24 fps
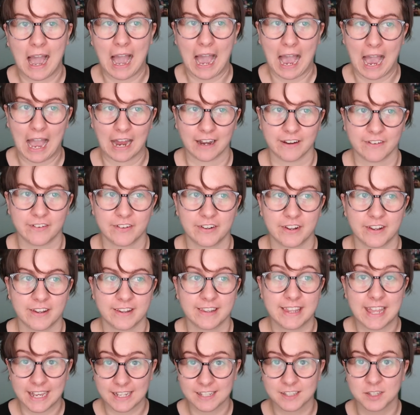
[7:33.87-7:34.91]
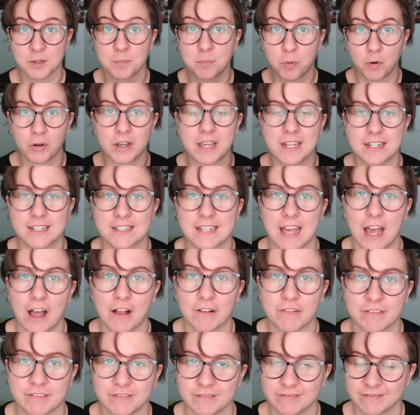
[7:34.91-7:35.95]
and the book
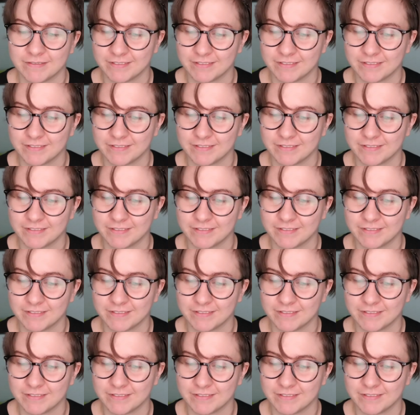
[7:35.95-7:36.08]
itself,